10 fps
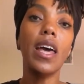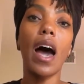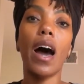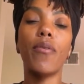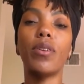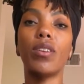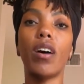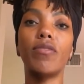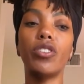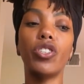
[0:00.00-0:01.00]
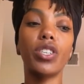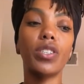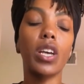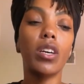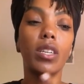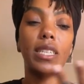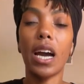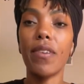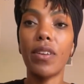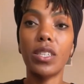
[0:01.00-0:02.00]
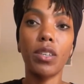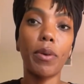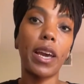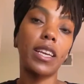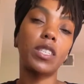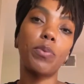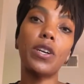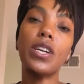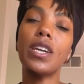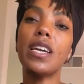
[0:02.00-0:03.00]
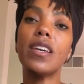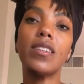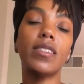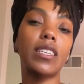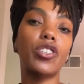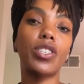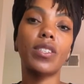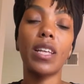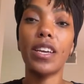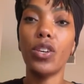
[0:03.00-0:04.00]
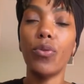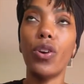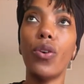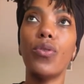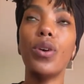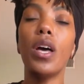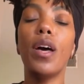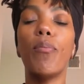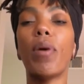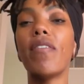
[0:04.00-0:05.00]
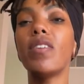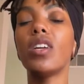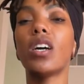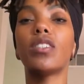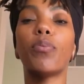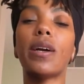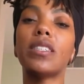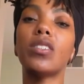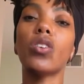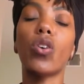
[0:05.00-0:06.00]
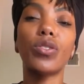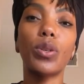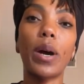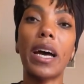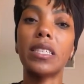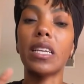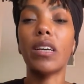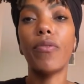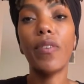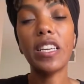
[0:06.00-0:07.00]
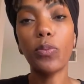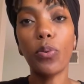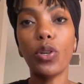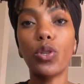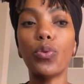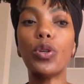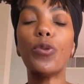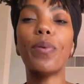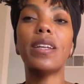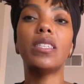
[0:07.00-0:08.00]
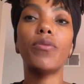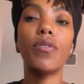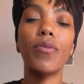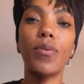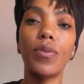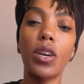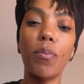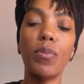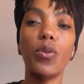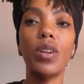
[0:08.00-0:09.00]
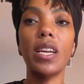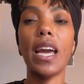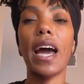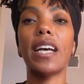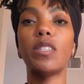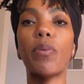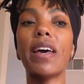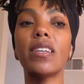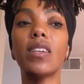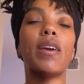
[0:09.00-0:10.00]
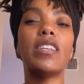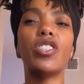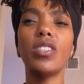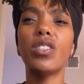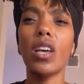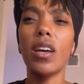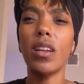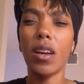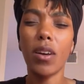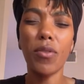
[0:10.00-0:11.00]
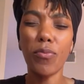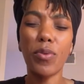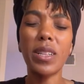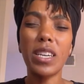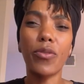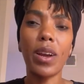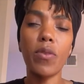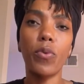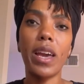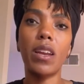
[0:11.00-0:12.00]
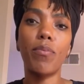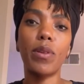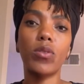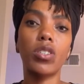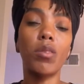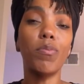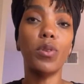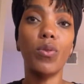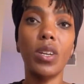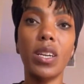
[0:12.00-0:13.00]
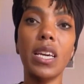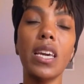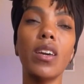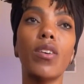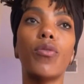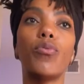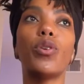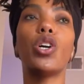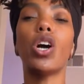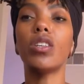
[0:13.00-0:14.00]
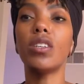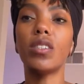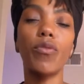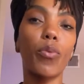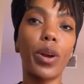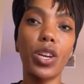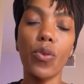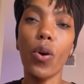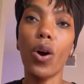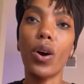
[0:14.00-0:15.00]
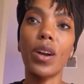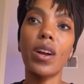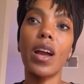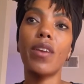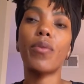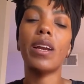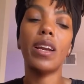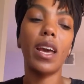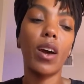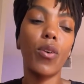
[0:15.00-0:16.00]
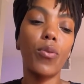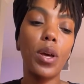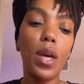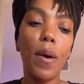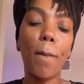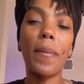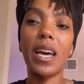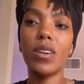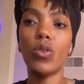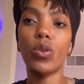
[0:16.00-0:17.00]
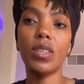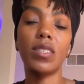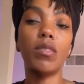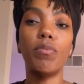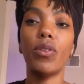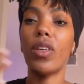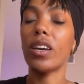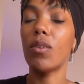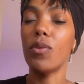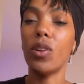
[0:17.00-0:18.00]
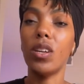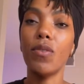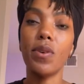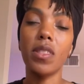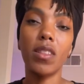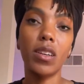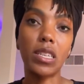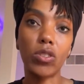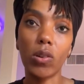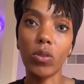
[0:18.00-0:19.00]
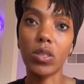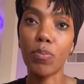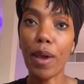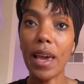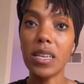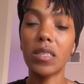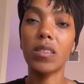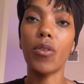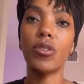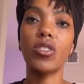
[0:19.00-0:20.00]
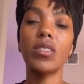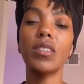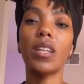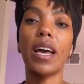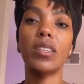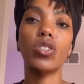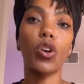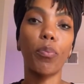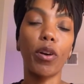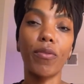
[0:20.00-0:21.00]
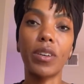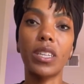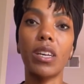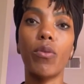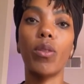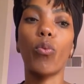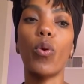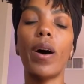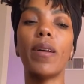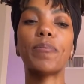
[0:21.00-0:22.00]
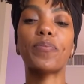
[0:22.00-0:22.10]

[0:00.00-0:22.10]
I would love to just dive into my experience and just let you know. My vinyasa practice also has like a Facebook group and different community aspects. It's just a really great way to build community regardless of where you are. And right now, my goal is to build that community within the digital space. So it just aligns so perfectly with what